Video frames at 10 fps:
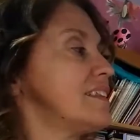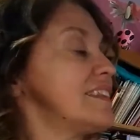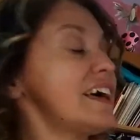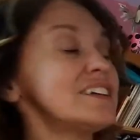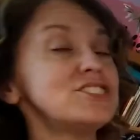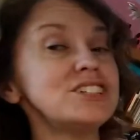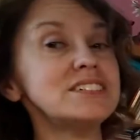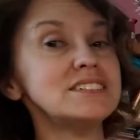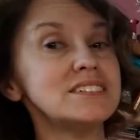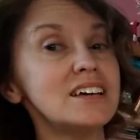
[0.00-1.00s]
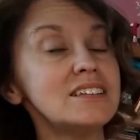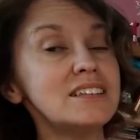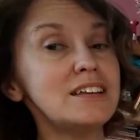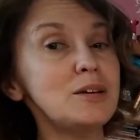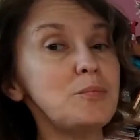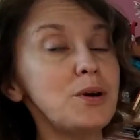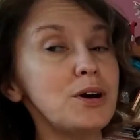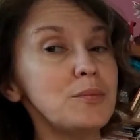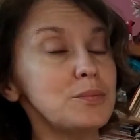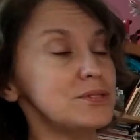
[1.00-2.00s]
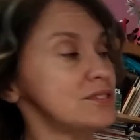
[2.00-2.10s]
That she suddenly burped.